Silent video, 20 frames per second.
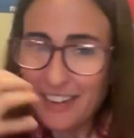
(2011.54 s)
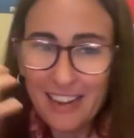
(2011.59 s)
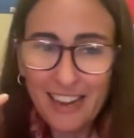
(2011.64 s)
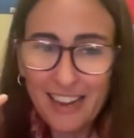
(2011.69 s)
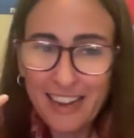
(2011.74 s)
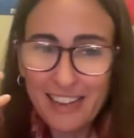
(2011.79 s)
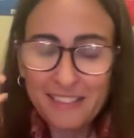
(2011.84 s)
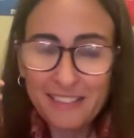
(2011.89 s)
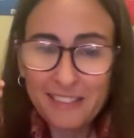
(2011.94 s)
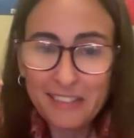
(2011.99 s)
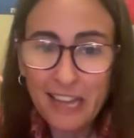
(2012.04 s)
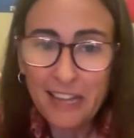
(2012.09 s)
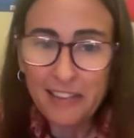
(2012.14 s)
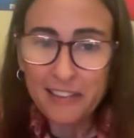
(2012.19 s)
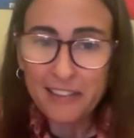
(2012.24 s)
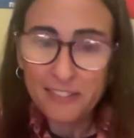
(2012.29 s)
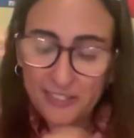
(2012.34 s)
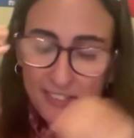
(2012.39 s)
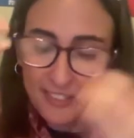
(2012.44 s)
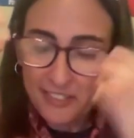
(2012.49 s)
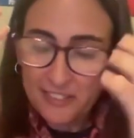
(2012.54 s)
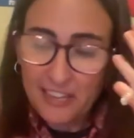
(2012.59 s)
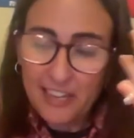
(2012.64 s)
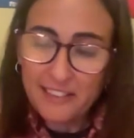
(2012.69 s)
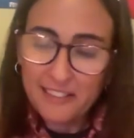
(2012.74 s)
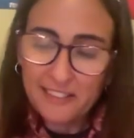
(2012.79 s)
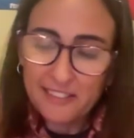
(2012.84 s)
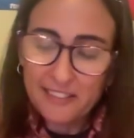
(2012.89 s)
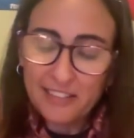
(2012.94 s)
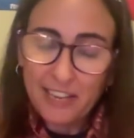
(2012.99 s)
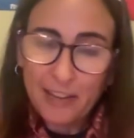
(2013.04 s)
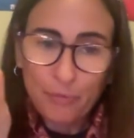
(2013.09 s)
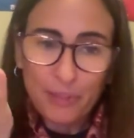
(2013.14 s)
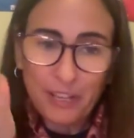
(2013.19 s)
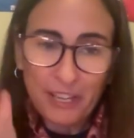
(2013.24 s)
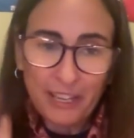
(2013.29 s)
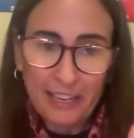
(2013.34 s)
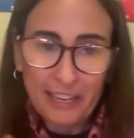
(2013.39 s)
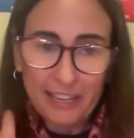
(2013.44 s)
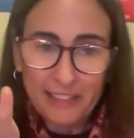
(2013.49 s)
it's the same
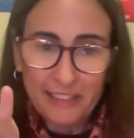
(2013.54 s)
thing.